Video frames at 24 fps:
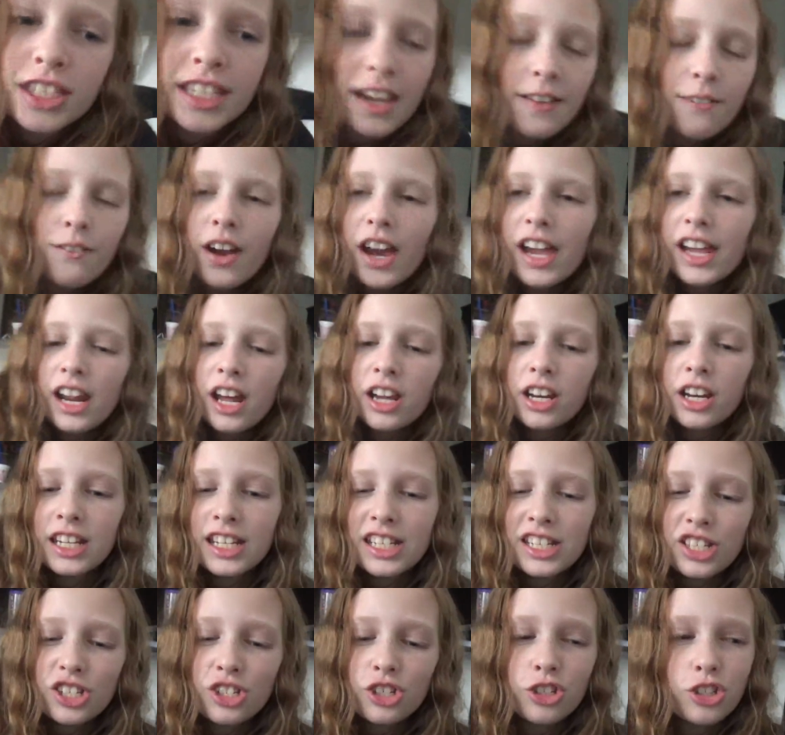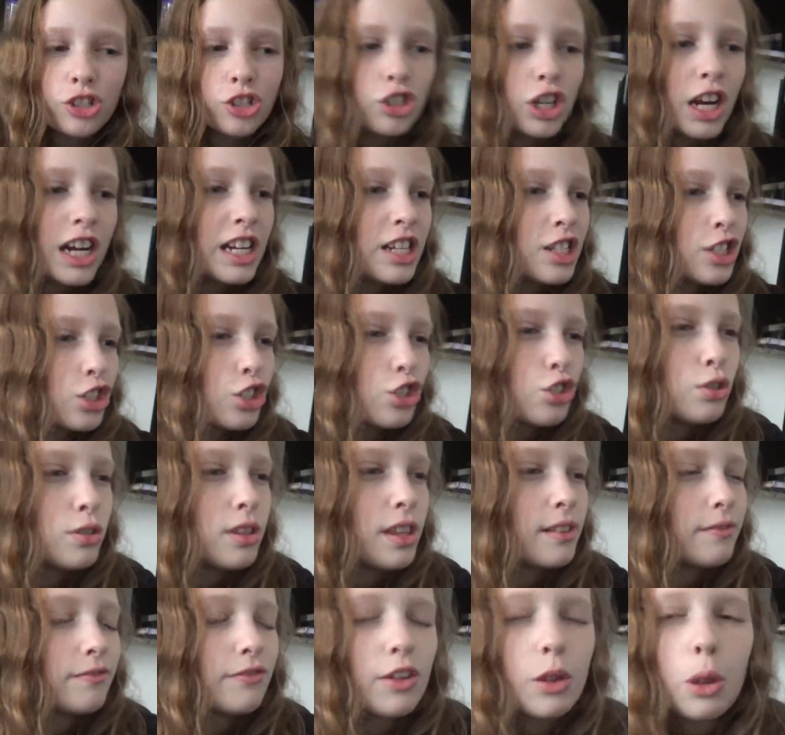get right on and straight into the